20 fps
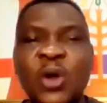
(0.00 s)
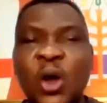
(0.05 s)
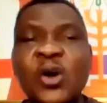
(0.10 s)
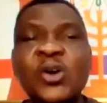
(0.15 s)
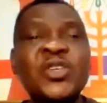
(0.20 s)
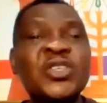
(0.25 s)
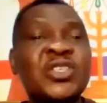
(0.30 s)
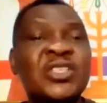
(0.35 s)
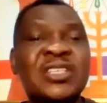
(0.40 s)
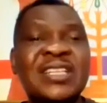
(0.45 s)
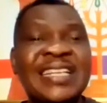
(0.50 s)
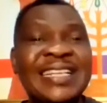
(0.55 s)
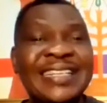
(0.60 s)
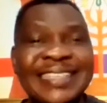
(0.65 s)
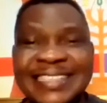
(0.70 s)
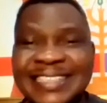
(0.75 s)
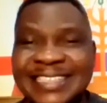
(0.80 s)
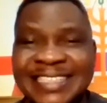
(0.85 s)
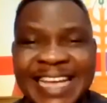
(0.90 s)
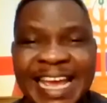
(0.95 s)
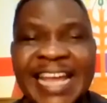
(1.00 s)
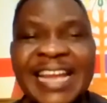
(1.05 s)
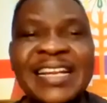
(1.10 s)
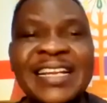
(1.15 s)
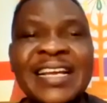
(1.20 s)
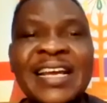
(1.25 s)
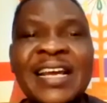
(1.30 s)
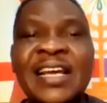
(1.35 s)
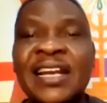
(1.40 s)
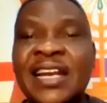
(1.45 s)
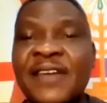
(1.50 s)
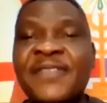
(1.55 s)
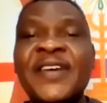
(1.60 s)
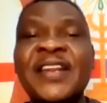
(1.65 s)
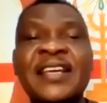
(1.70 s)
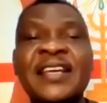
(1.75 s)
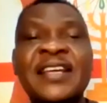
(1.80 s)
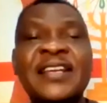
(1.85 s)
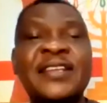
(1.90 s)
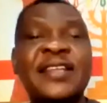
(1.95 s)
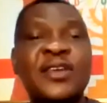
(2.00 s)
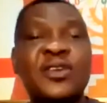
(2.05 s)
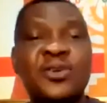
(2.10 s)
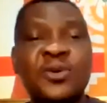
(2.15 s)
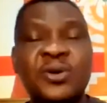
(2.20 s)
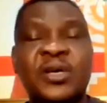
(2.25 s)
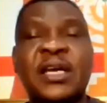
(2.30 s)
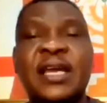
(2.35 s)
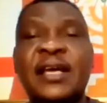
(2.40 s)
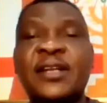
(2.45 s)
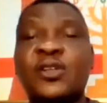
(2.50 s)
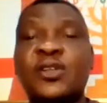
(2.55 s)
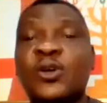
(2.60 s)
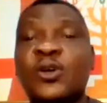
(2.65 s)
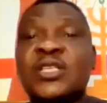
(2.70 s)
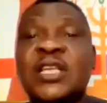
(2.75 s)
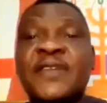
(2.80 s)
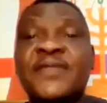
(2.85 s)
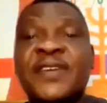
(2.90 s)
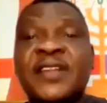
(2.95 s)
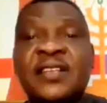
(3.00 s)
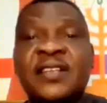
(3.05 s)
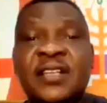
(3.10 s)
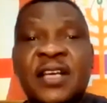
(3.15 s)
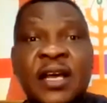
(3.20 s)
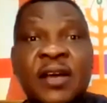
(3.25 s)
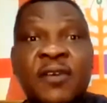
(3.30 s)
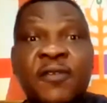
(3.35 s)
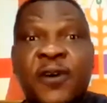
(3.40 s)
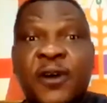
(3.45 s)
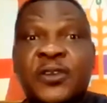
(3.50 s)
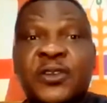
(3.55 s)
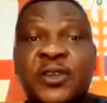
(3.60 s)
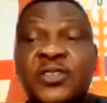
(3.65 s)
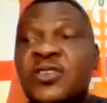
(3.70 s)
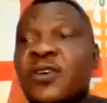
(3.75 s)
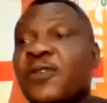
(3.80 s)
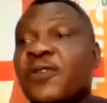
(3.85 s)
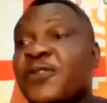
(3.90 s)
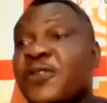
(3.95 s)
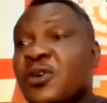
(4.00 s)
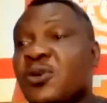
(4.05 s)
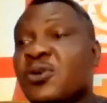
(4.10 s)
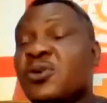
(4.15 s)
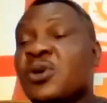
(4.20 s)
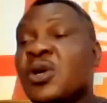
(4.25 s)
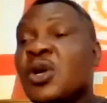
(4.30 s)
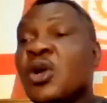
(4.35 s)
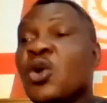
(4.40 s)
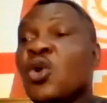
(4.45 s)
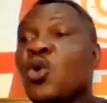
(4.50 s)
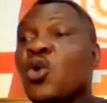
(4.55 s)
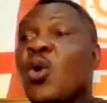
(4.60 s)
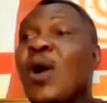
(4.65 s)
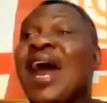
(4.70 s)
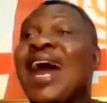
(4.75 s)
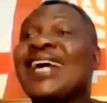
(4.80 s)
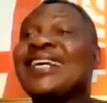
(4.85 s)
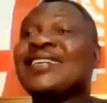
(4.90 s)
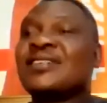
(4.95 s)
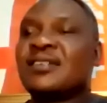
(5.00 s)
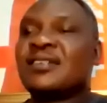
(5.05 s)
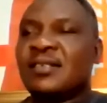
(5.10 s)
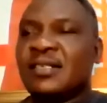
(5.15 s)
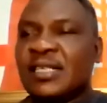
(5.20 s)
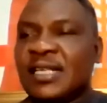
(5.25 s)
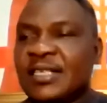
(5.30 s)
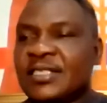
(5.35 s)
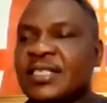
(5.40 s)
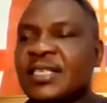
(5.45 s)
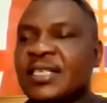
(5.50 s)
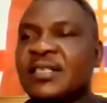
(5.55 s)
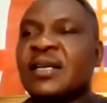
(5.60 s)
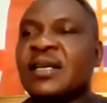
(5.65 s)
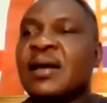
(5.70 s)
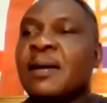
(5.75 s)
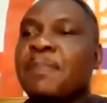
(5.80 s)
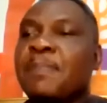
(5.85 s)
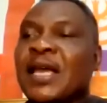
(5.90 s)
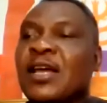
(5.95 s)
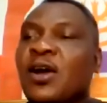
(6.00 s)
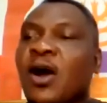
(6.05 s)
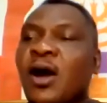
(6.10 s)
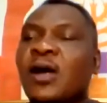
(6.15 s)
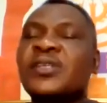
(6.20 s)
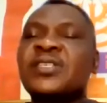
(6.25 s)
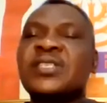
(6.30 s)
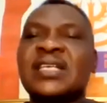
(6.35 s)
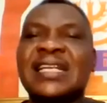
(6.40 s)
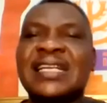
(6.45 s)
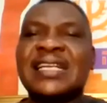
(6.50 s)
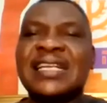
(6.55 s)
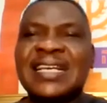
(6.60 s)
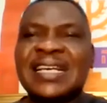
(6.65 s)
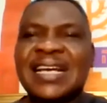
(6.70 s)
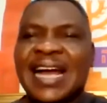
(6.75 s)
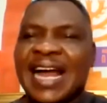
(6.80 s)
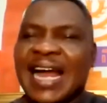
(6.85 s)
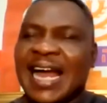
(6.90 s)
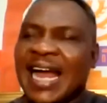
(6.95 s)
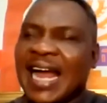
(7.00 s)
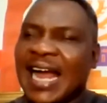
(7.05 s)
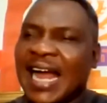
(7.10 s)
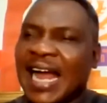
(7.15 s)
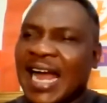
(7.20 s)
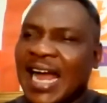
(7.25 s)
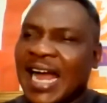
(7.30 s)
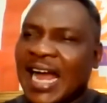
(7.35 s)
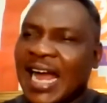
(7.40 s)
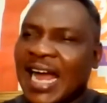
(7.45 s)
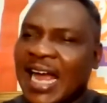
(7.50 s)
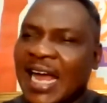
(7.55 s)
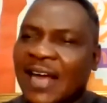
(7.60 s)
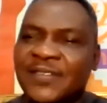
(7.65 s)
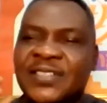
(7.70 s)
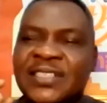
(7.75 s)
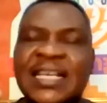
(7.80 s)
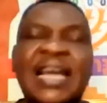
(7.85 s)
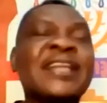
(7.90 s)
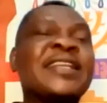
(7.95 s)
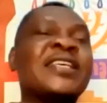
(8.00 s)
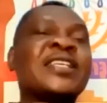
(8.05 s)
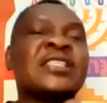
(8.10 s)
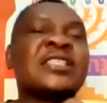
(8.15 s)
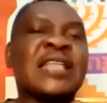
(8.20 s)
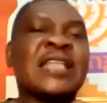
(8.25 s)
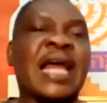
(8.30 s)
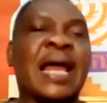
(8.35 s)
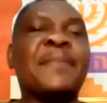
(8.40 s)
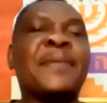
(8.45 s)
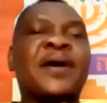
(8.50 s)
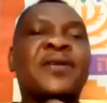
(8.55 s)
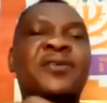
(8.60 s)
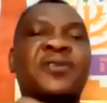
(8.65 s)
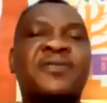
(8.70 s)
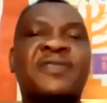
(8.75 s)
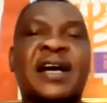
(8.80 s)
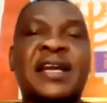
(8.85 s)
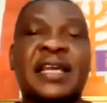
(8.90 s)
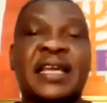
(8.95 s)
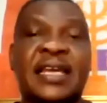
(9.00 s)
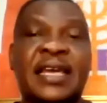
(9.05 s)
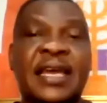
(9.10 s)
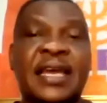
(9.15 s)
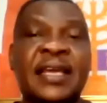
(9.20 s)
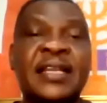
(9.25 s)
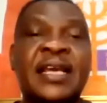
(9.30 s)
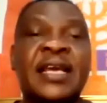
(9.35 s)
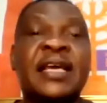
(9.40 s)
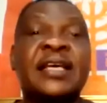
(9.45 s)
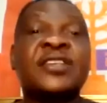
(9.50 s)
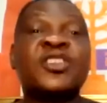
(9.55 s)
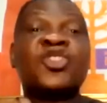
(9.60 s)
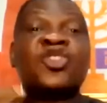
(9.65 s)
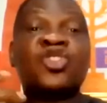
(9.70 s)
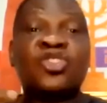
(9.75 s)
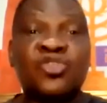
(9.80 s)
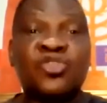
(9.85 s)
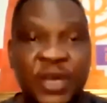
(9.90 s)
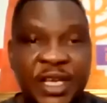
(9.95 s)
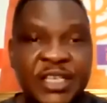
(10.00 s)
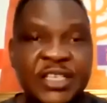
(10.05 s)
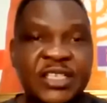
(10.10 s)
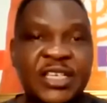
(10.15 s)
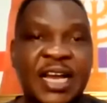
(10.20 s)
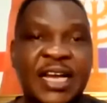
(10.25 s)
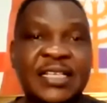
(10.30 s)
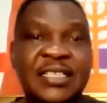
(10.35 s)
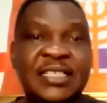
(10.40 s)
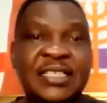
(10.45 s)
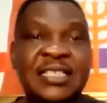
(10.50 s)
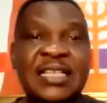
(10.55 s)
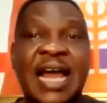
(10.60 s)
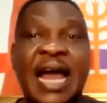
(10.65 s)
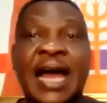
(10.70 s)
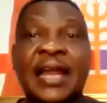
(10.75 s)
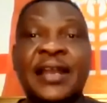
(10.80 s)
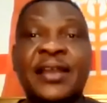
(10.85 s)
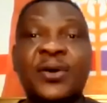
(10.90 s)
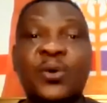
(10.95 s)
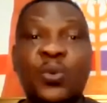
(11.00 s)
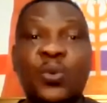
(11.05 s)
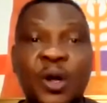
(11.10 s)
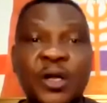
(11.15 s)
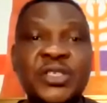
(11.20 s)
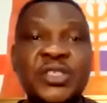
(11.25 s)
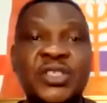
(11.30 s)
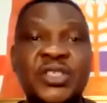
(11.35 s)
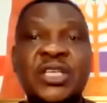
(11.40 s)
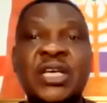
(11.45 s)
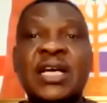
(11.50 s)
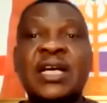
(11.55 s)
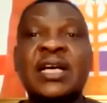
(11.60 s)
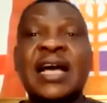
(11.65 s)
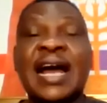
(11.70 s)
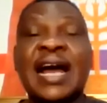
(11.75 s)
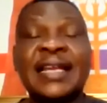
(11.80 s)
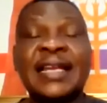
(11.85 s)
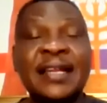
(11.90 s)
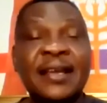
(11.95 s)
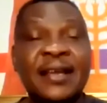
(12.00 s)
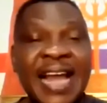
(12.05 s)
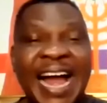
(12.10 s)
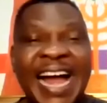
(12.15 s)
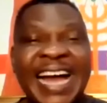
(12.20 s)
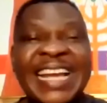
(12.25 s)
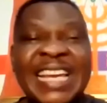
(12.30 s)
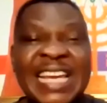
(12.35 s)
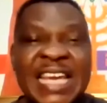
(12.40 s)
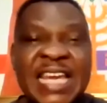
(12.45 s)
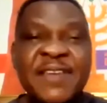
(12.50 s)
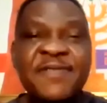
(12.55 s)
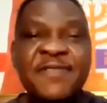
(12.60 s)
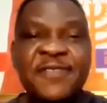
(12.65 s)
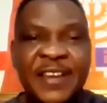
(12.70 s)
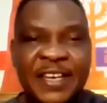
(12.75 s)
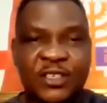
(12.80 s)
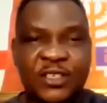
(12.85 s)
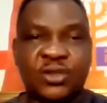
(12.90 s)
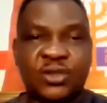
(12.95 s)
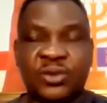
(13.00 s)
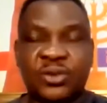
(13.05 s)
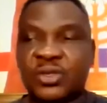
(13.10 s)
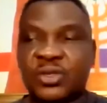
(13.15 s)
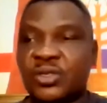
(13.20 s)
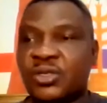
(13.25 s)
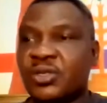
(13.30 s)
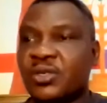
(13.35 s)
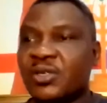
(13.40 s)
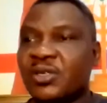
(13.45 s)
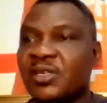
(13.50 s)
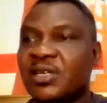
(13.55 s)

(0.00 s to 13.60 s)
those saying living in the UK, those living for those of you who are listen because I, I, I, have said this time and over again strangers are the ones, are the are key vessels